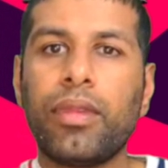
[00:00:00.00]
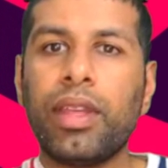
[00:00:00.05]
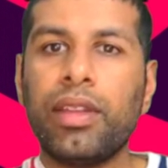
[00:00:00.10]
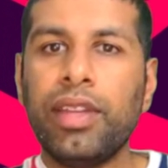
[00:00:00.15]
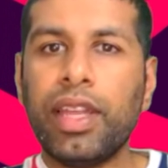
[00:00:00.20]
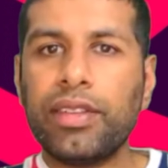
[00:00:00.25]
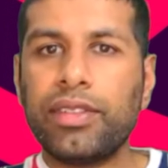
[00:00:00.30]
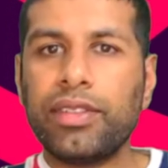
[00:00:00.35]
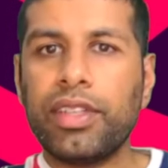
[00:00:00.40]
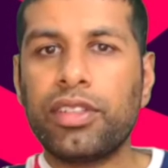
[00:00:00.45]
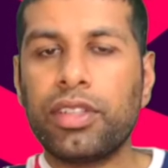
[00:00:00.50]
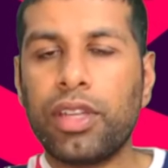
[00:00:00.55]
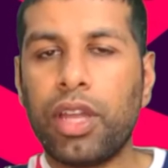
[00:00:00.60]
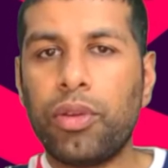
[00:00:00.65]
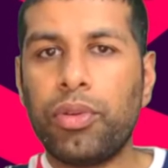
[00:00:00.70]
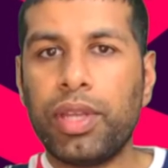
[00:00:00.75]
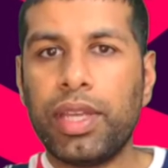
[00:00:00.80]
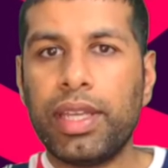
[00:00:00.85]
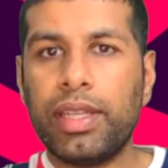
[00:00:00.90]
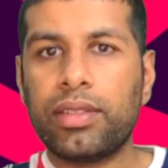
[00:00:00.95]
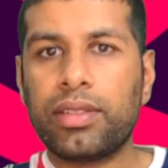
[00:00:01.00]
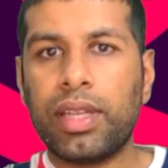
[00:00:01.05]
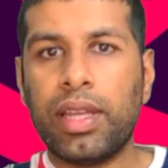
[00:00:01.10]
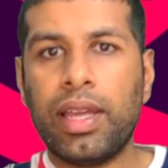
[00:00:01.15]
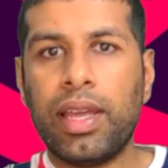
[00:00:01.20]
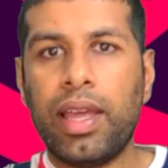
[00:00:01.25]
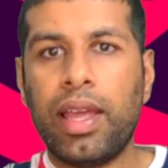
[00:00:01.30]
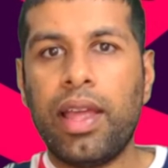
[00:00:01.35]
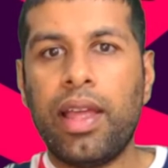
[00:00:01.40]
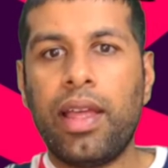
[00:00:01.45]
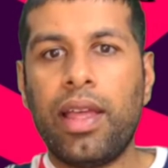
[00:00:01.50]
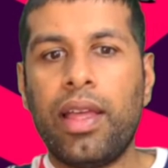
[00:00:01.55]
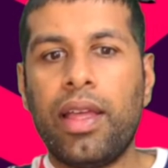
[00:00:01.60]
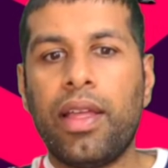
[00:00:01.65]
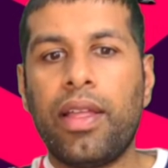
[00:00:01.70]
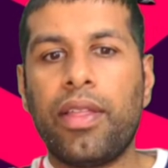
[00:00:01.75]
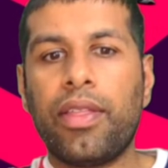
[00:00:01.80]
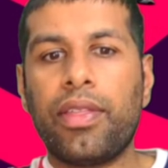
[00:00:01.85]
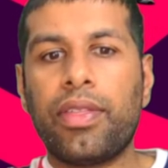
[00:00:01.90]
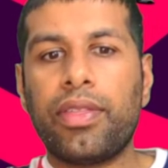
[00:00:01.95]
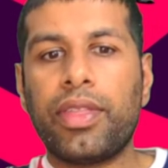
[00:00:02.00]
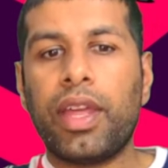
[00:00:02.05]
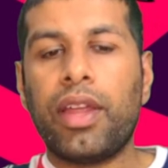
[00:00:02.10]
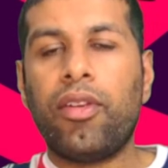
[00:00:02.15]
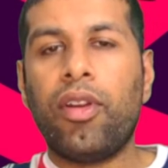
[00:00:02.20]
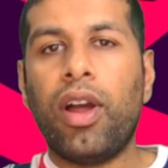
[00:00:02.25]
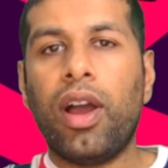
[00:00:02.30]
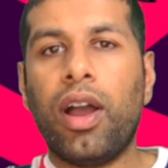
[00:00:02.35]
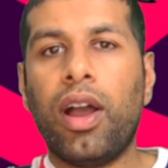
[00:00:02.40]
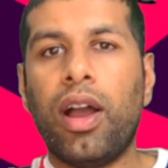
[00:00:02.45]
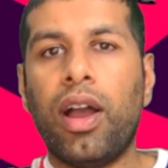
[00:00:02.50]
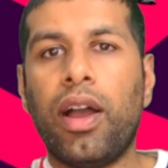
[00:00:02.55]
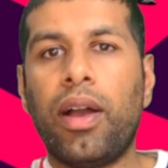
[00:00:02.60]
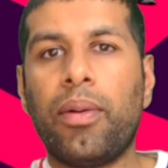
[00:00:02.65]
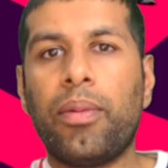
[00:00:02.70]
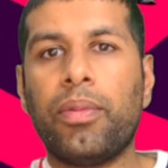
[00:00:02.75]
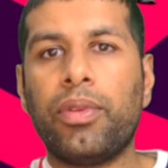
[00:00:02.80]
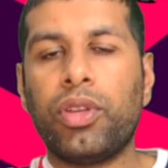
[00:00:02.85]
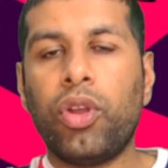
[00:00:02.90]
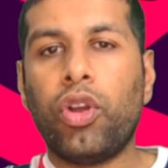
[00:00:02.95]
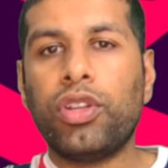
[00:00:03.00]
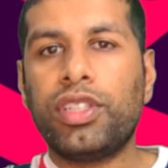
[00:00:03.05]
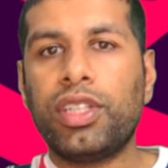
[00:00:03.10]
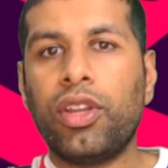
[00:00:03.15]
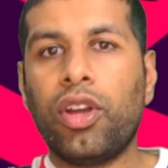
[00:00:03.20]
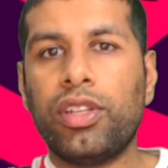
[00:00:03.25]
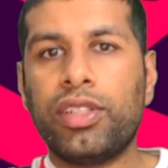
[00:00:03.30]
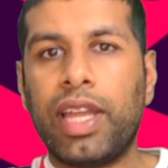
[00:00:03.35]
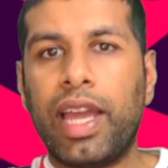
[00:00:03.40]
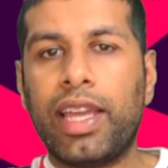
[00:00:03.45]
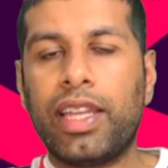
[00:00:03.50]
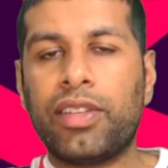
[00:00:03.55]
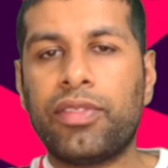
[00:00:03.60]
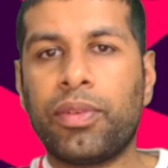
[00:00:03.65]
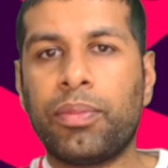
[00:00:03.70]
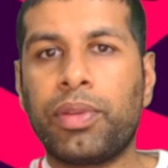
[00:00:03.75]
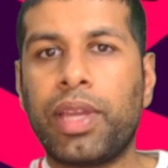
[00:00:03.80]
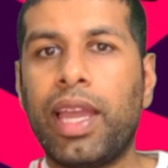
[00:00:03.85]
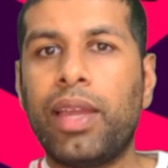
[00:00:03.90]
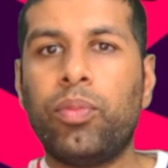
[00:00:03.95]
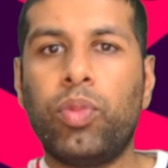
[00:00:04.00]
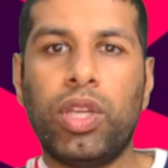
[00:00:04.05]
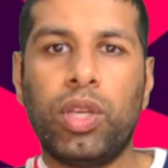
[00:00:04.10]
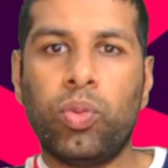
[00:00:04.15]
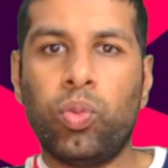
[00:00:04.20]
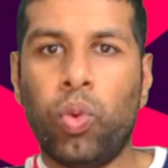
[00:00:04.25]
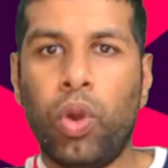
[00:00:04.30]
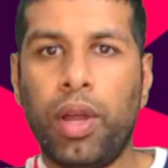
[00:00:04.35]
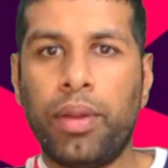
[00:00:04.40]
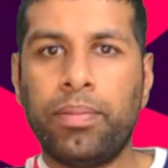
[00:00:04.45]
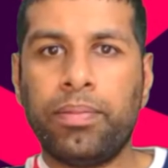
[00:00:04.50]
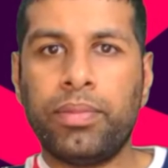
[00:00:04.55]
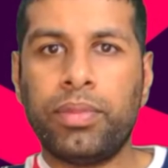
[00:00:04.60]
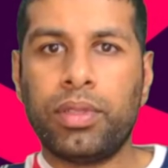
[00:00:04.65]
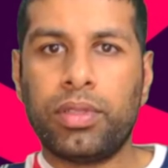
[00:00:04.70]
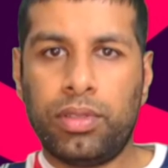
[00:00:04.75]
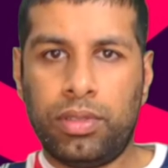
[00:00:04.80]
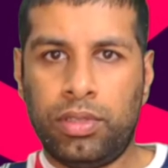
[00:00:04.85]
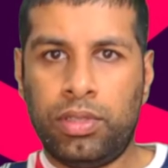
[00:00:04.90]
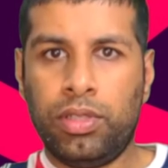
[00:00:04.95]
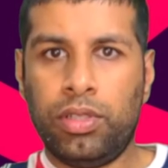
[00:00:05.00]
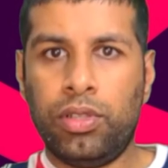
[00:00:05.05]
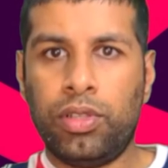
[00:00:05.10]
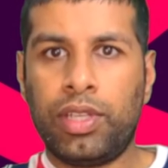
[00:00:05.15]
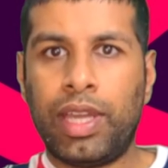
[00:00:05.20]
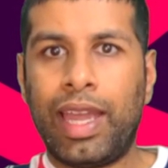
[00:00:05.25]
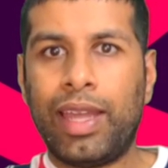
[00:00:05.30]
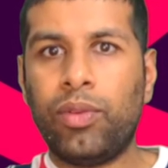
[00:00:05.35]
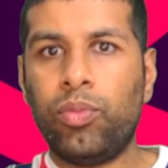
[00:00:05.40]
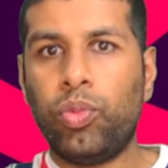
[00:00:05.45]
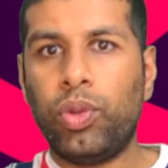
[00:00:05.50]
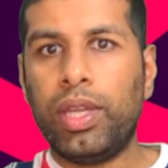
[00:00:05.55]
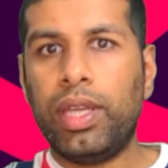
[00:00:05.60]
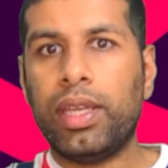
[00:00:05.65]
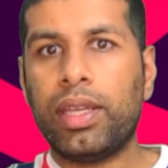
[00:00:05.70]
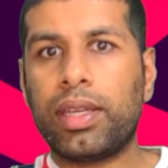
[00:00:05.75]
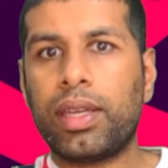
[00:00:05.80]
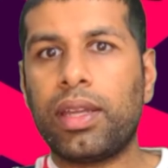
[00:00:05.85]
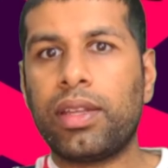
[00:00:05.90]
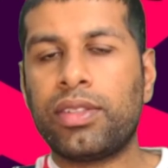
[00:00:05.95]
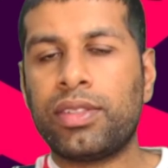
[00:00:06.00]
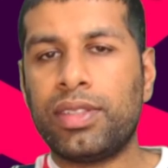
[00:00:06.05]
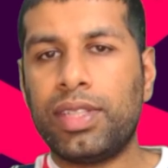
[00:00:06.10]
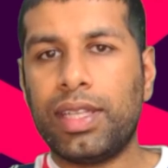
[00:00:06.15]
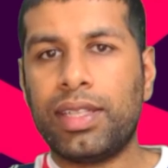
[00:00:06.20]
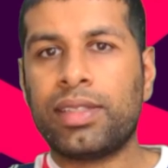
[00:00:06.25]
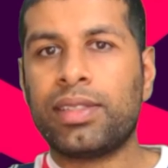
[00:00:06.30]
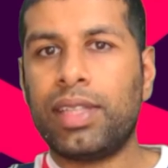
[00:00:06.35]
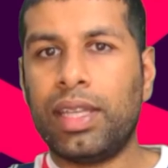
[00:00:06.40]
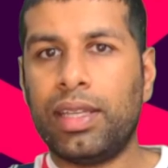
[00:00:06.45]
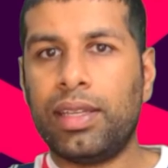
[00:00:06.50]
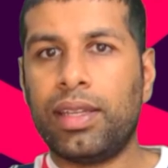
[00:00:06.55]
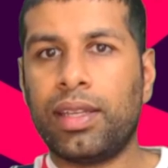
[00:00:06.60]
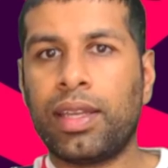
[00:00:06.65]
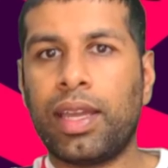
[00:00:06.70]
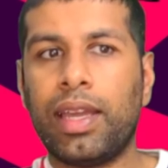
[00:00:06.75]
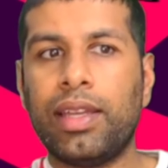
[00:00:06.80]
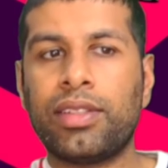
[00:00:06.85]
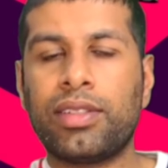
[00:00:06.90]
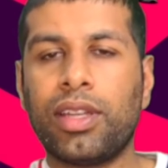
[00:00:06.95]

Next thing to note is there are ninety-nine days from game week one to game week sixteen, okay?